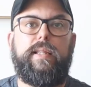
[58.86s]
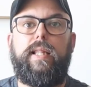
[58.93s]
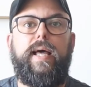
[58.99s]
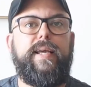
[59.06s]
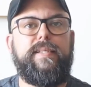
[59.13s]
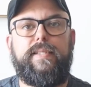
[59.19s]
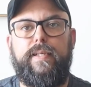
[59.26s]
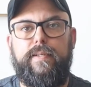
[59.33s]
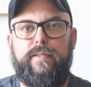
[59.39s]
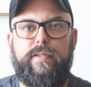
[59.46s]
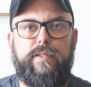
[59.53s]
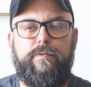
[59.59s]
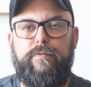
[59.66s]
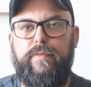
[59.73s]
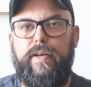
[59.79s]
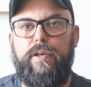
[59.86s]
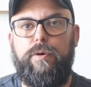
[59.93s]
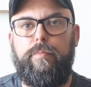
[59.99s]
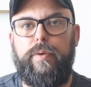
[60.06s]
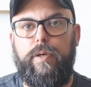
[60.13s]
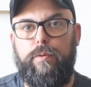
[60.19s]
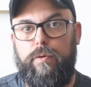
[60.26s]
licensed video
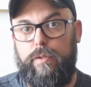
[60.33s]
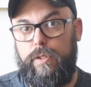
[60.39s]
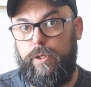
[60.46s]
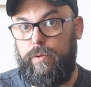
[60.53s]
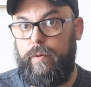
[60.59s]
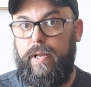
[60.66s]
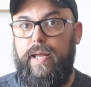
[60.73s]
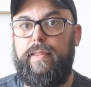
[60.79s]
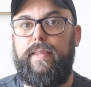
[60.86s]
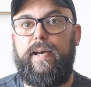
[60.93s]
b-roll to create